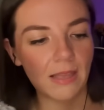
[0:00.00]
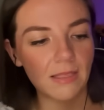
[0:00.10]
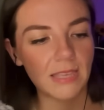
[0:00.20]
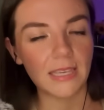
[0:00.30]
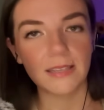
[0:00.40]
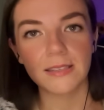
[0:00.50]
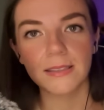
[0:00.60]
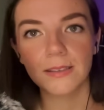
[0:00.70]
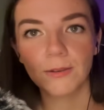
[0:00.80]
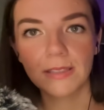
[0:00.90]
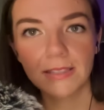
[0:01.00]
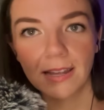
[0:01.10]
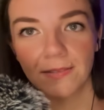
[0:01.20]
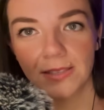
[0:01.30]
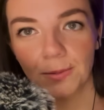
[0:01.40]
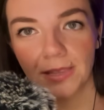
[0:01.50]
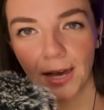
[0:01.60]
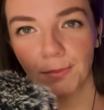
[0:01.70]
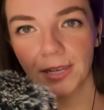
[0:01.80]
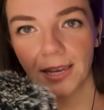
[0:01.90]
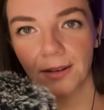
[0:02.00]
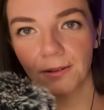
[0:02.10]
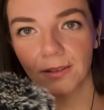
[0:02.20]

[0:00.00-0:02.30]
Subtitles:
These, you can kind of see what the applicator